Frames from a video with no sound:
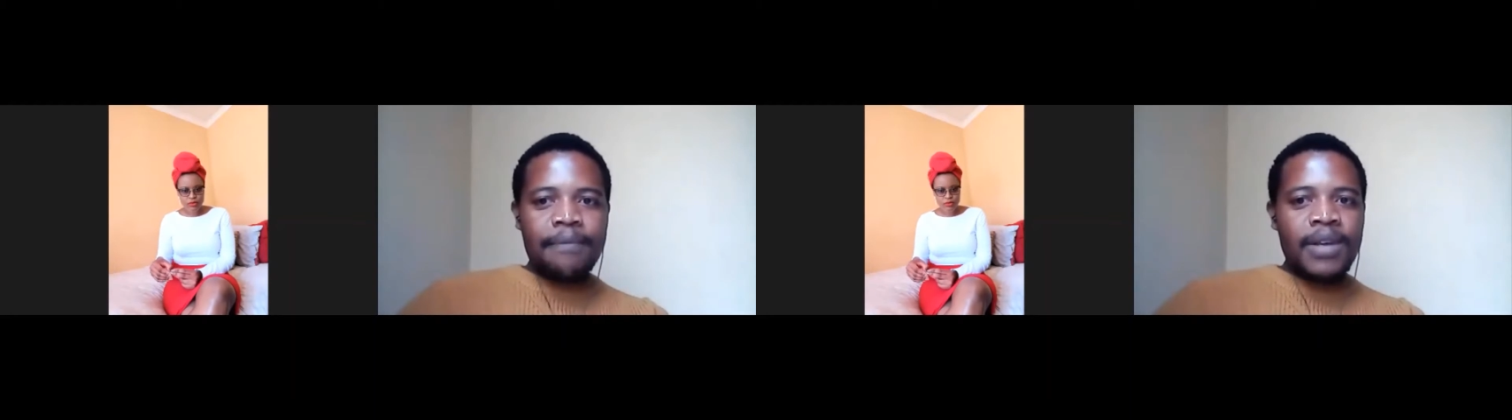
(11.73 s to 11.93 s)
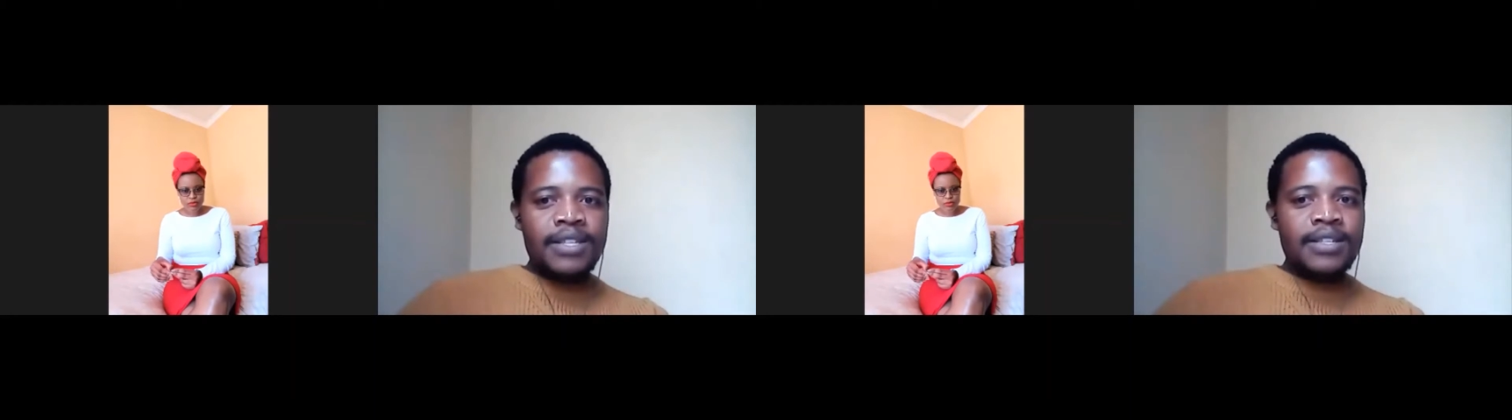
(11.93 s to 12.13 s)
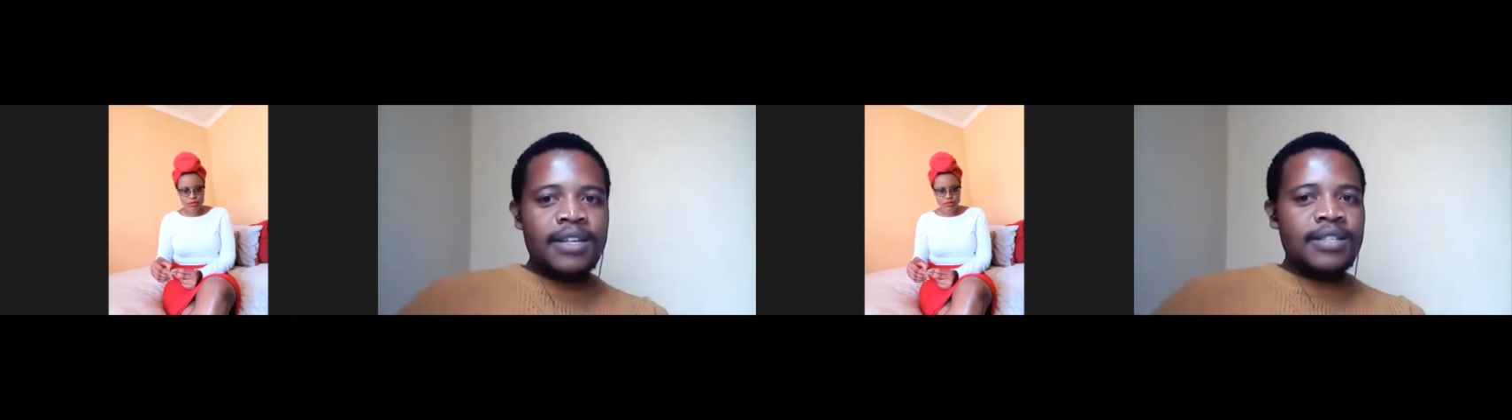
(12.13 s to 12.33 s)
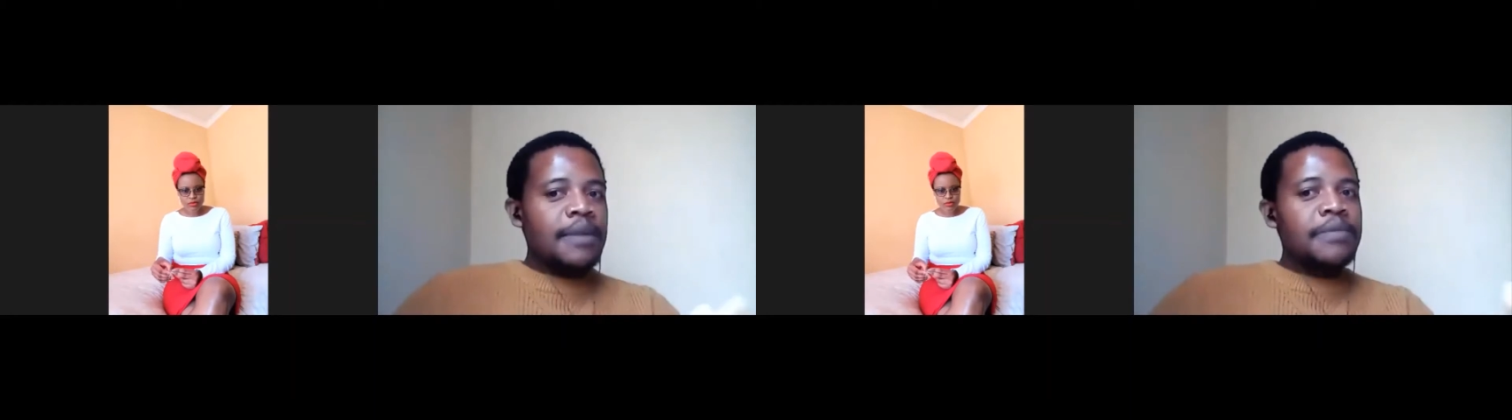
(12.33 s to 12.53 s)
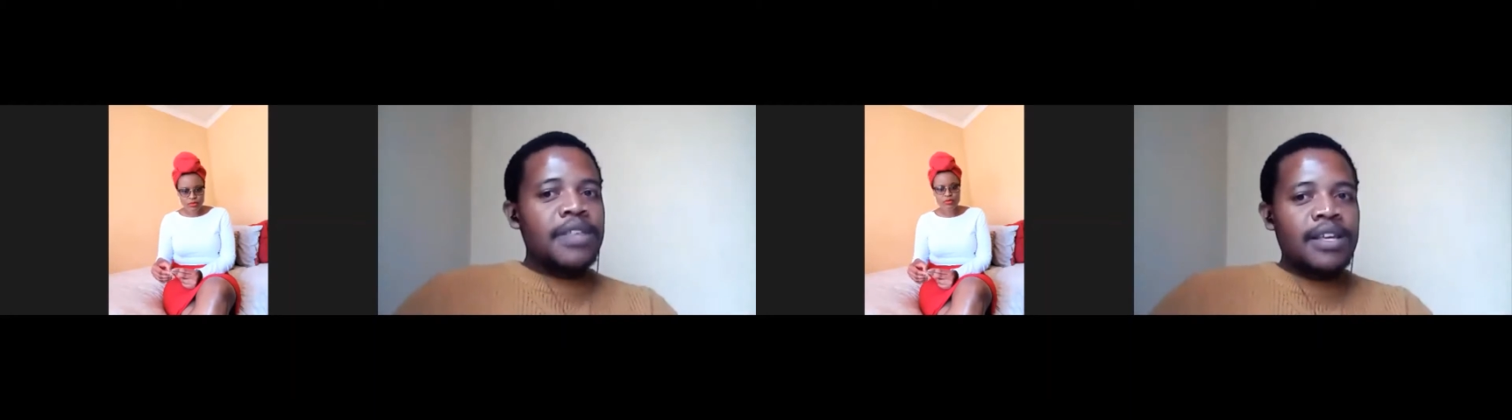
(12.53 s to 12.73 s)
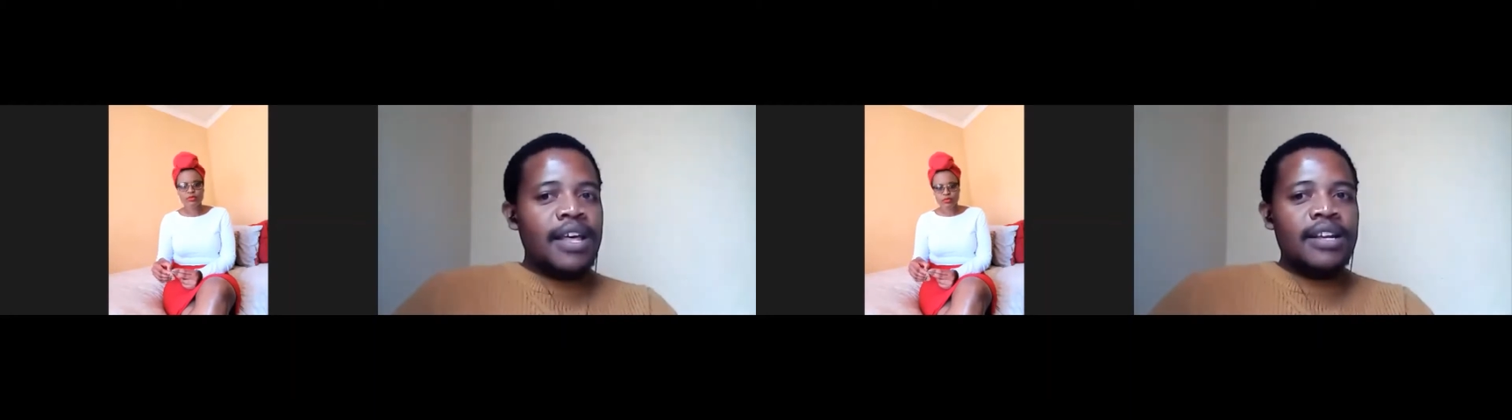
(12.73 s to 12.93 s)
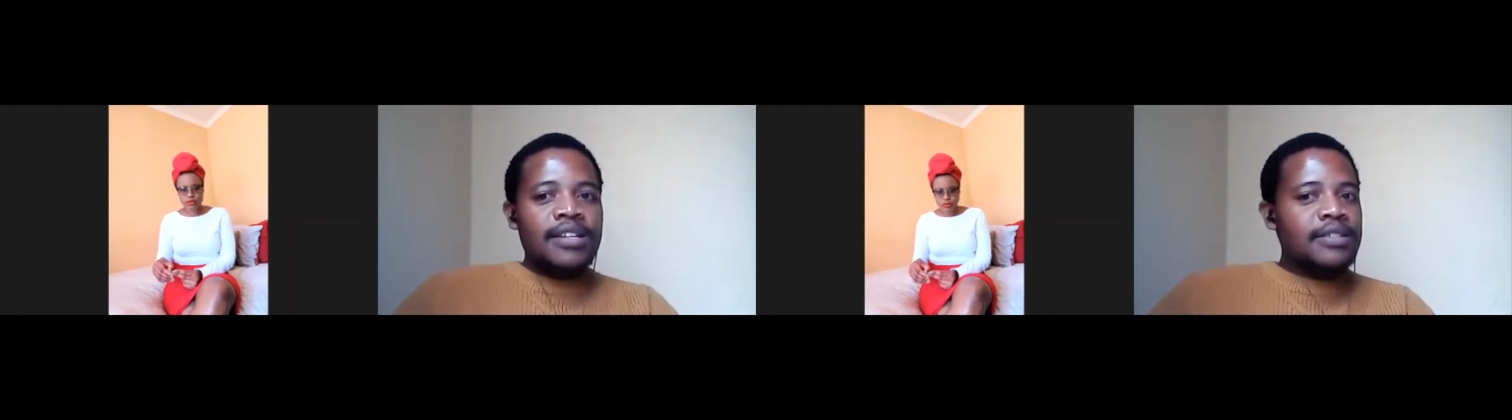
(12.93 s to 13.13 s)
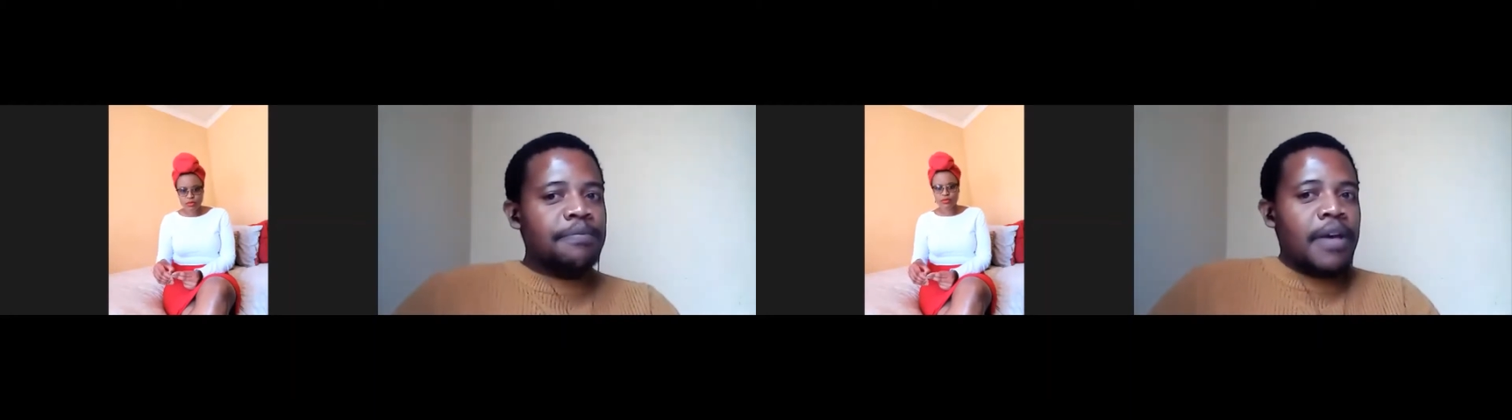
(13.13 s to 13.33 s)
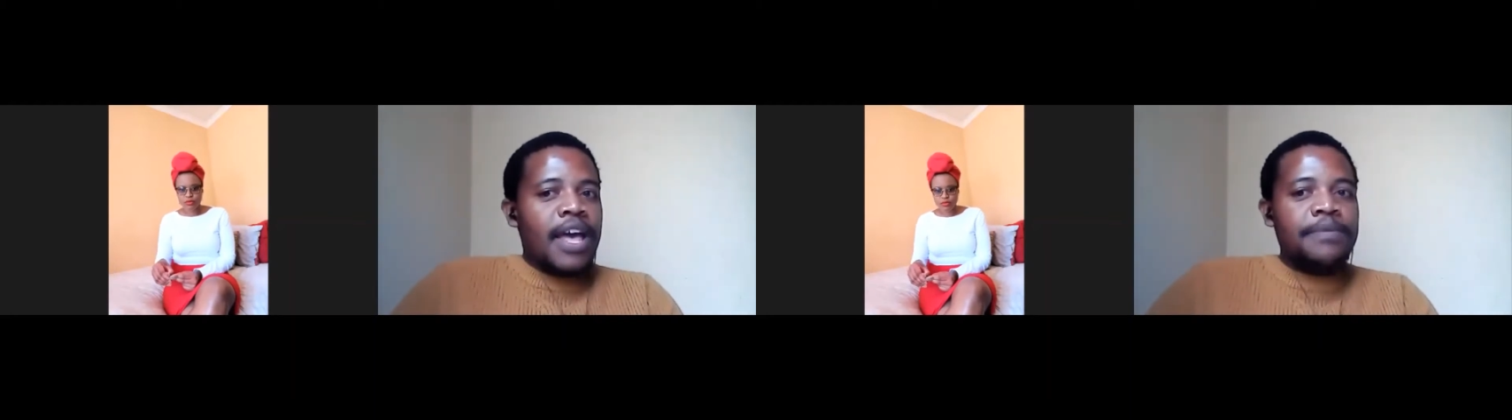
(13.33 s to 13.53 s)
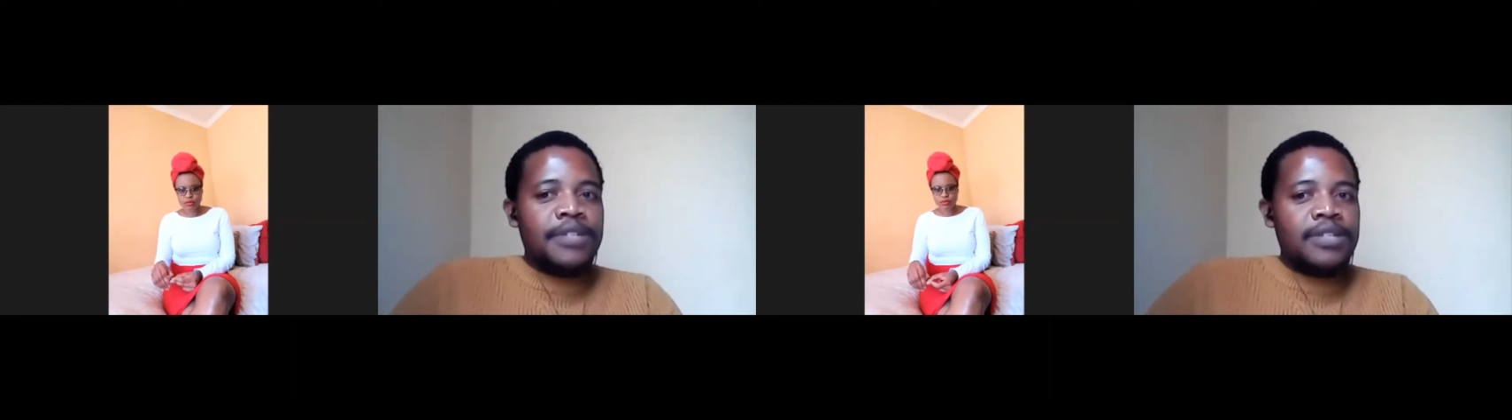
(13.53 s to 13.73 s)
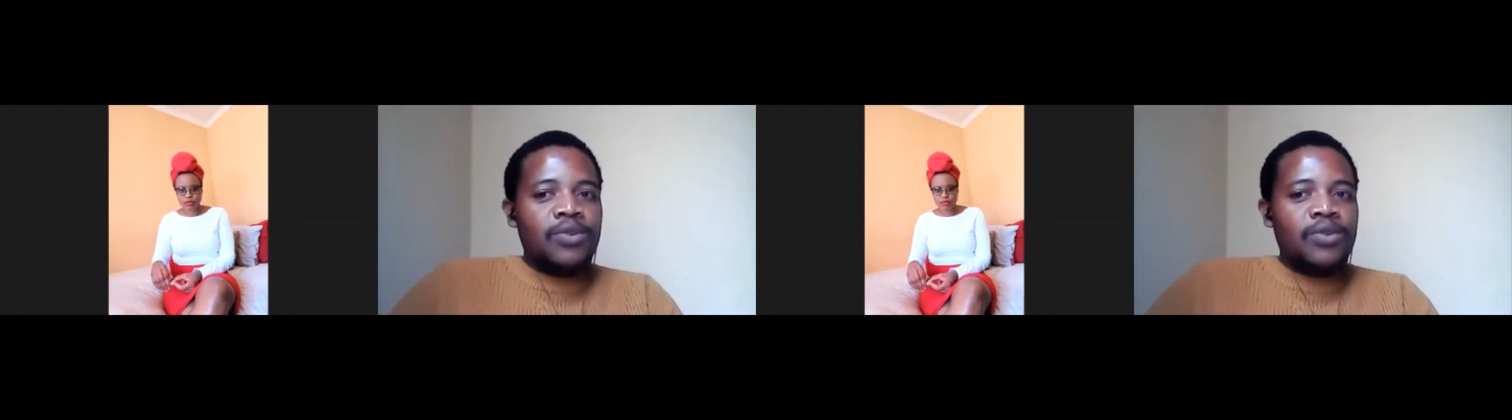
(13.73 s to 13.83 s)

Is something that perhaps